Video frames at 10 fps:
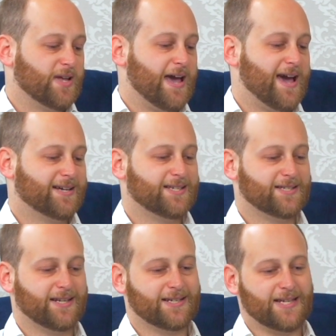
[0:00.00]
X
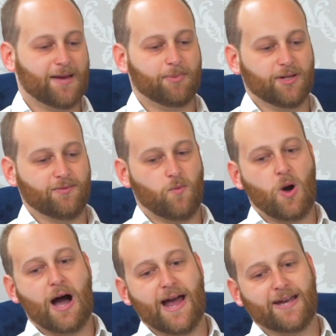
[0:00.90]
is an example of
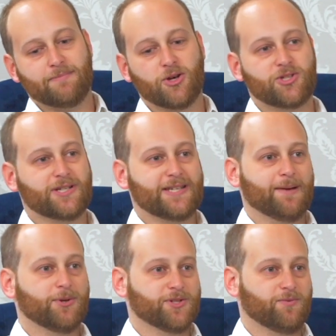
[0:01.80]
Y, and most
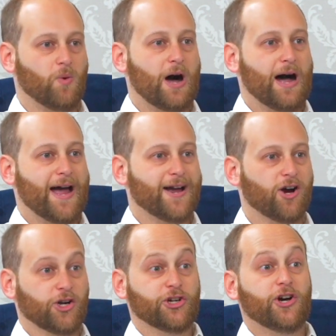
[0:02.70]
examples of Y
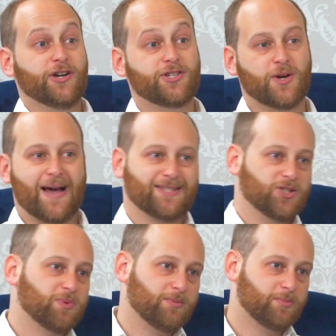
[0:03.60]
are good, so X
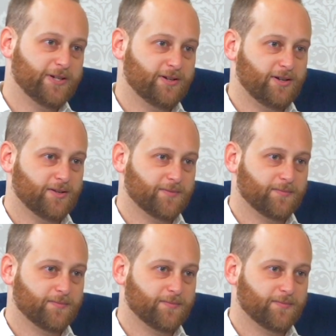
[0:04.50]
is probably good.